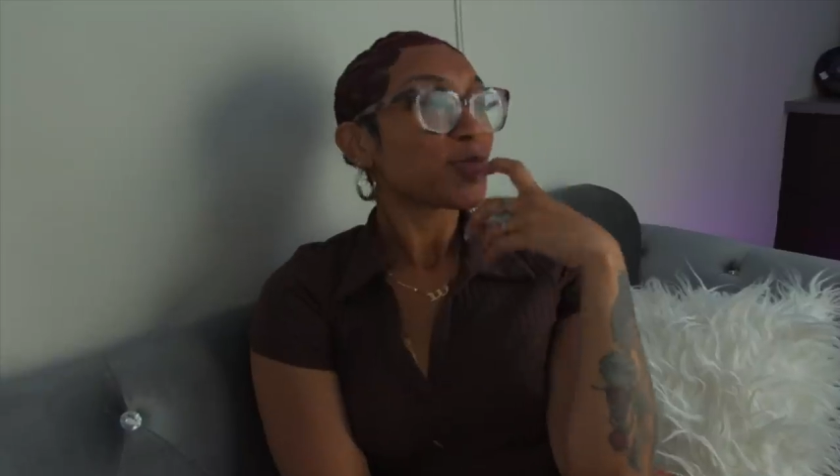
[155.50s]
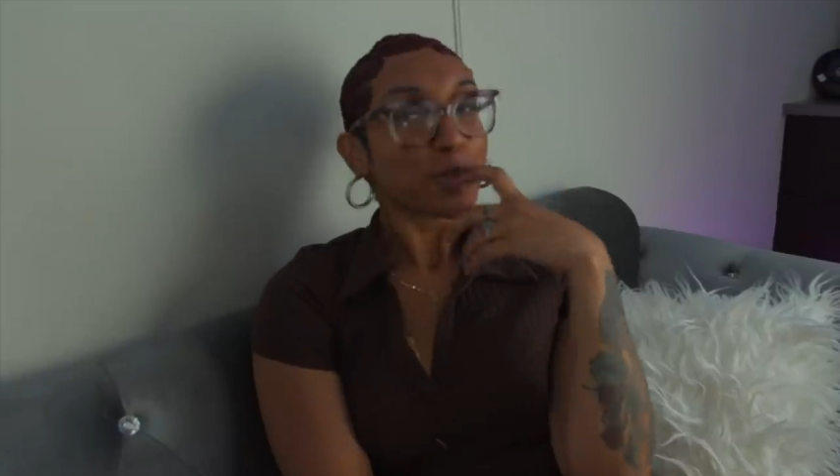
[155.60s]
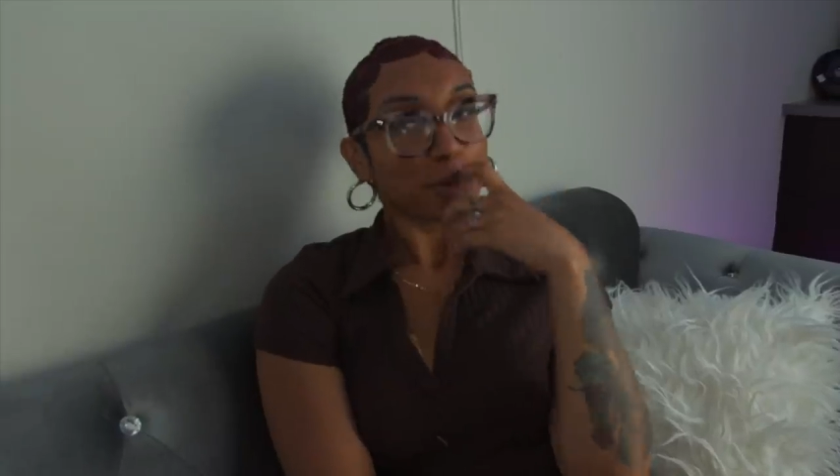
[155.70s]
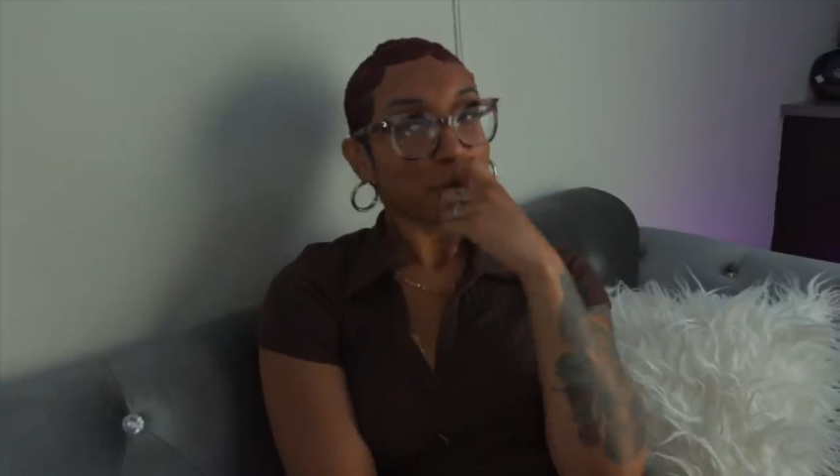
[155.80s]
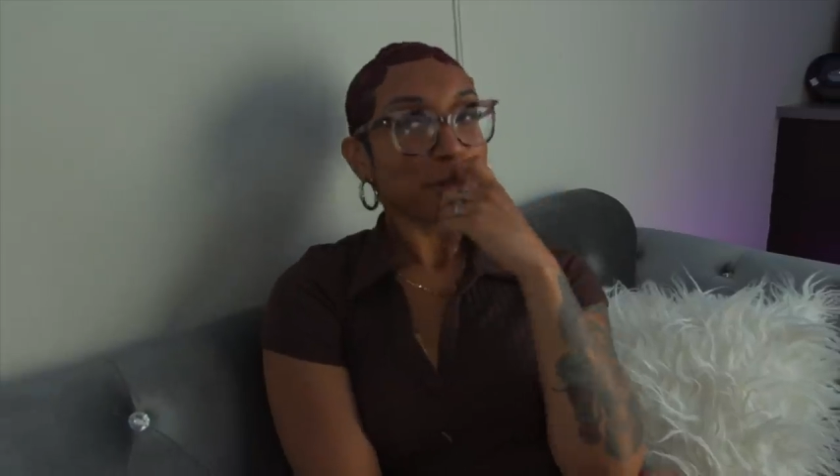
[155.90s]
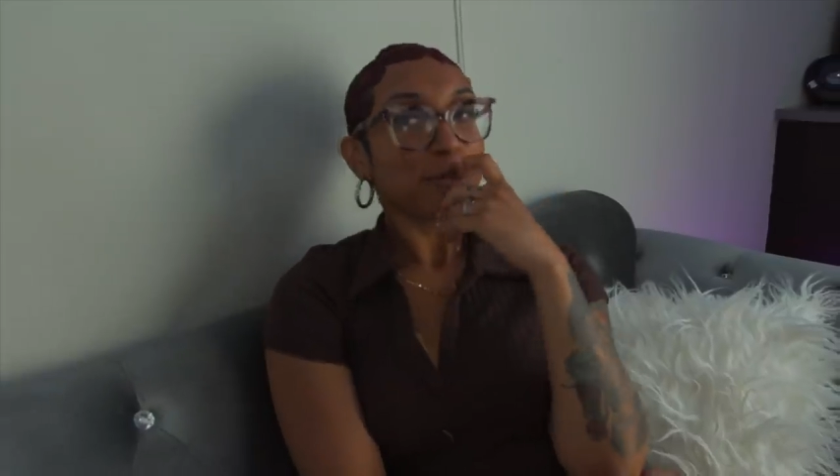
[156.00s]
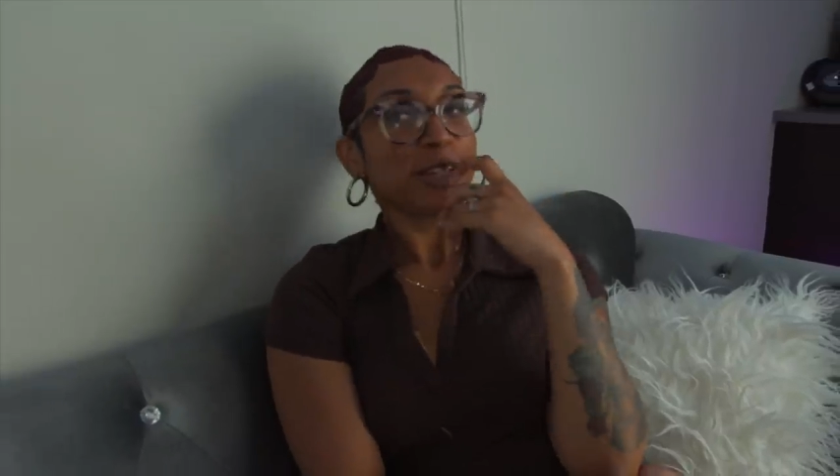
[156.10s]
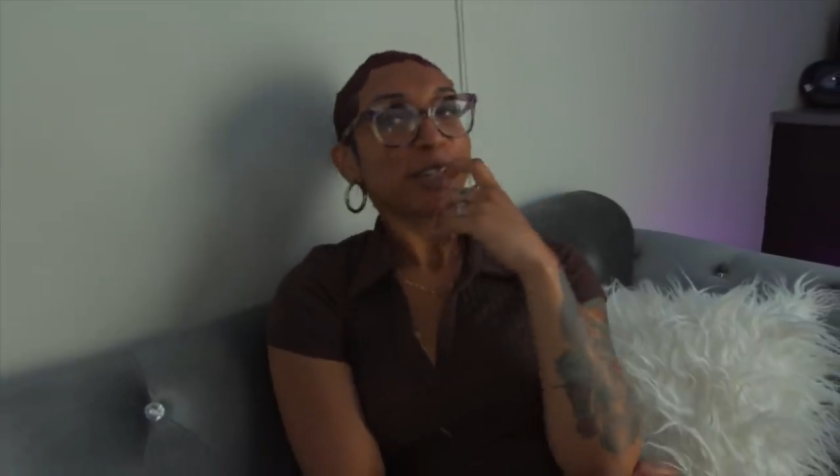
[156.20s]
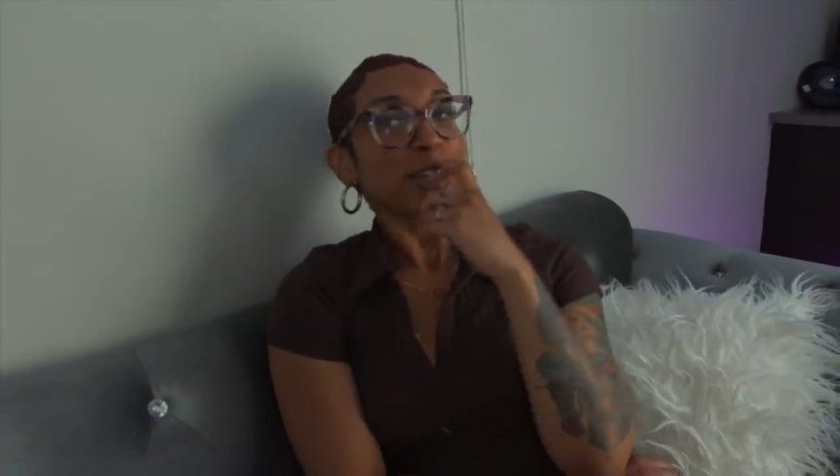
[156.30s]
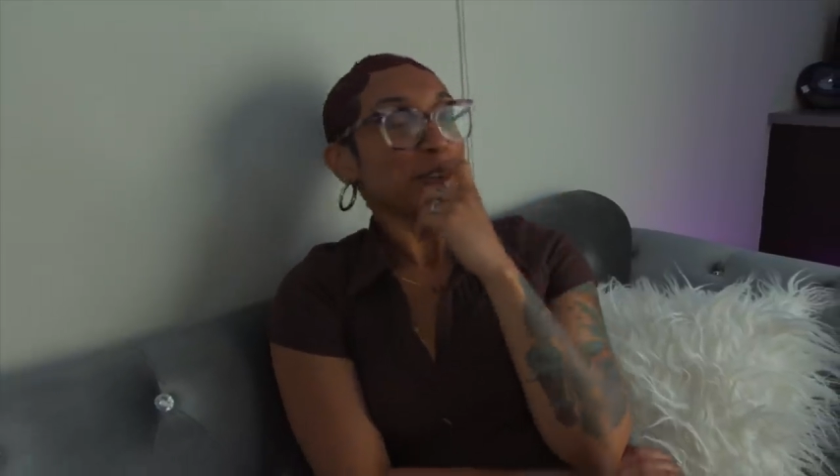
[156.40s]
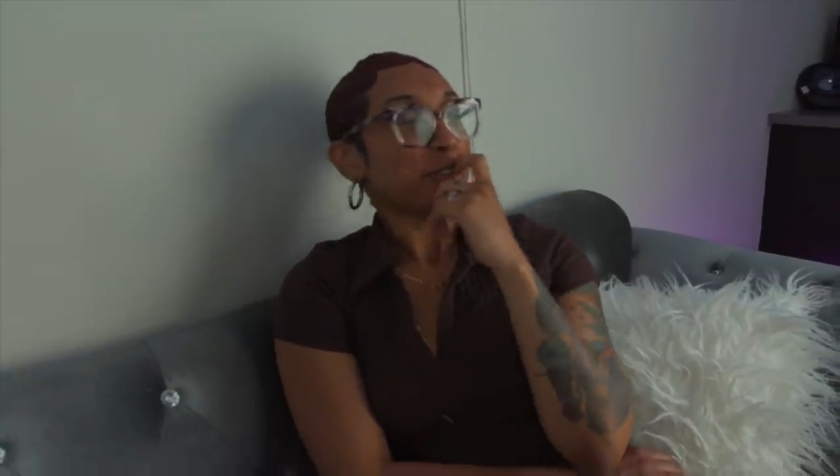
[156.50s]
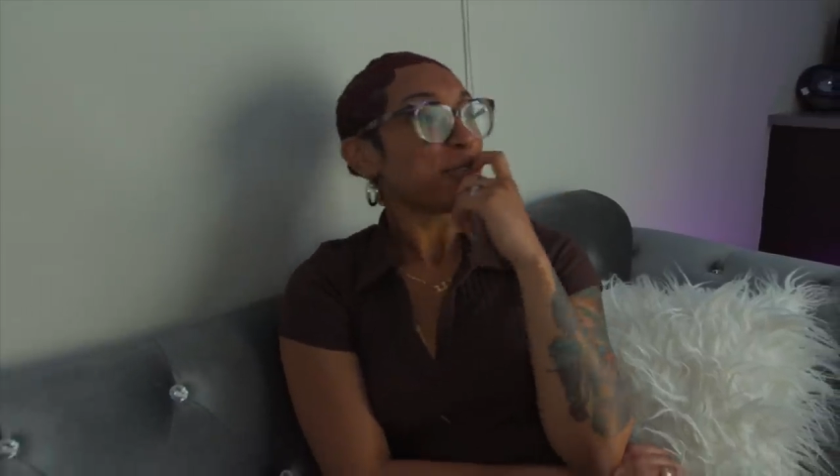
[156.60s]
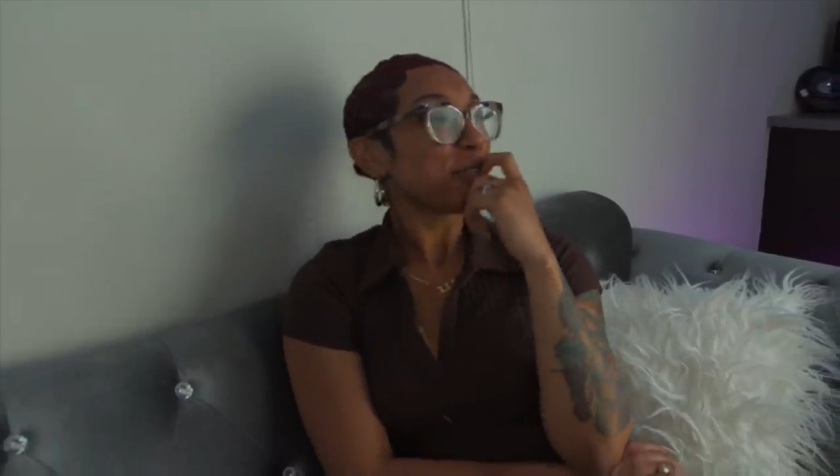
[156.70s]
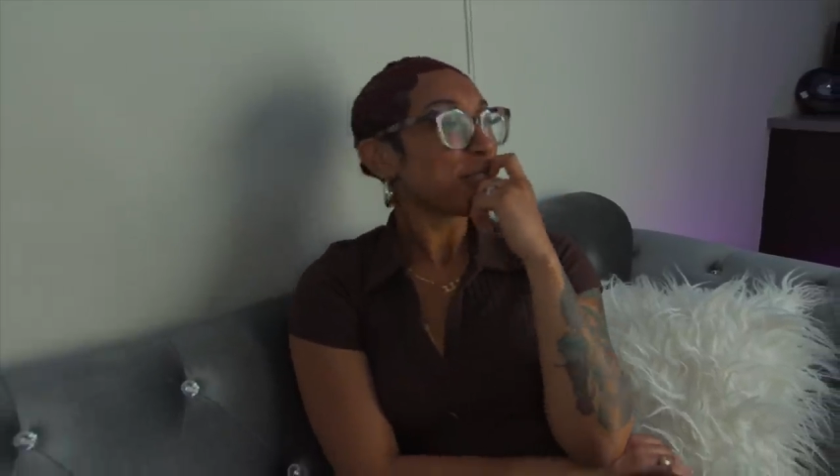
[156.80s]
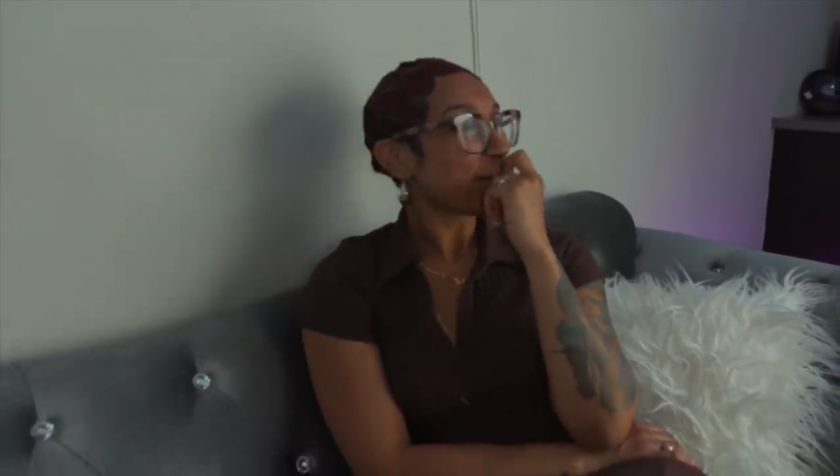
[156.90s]
My baby in there
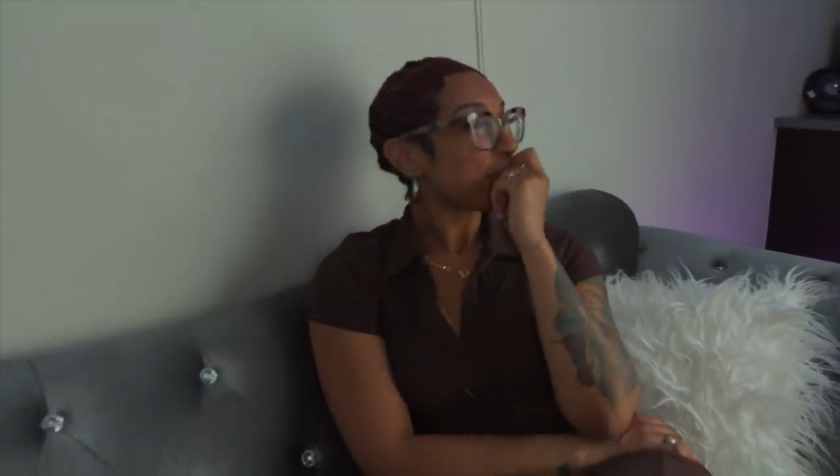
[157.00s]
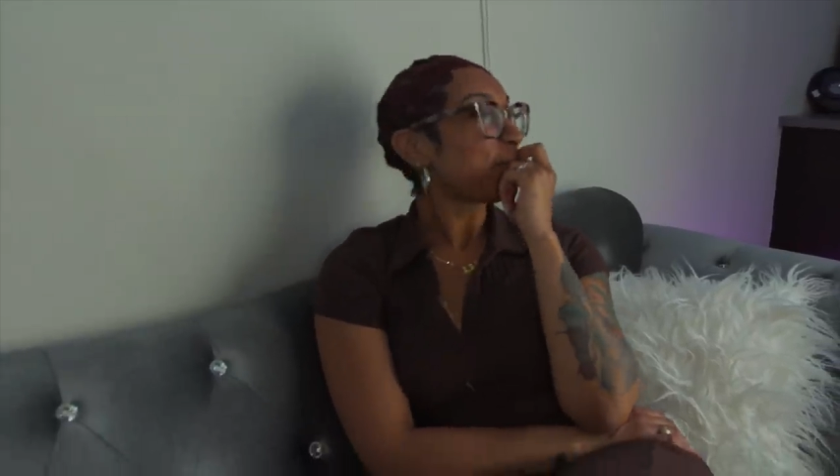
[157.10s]
whipping some